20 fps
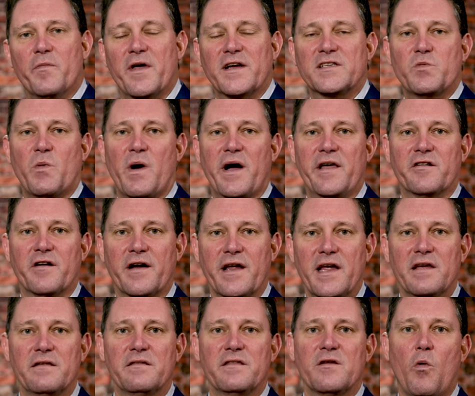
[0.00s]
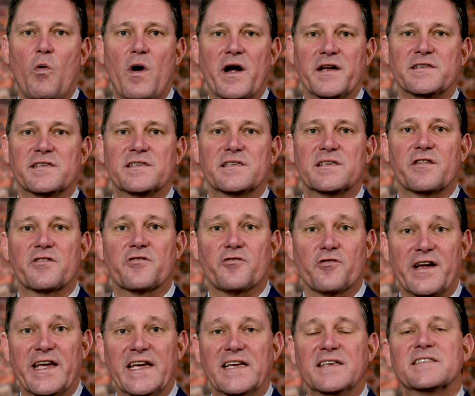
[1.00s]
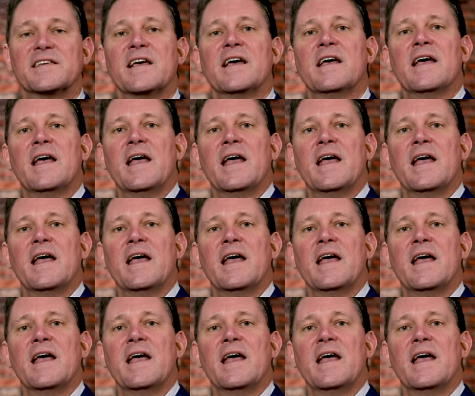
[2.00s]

That's why they're in the ones to threes,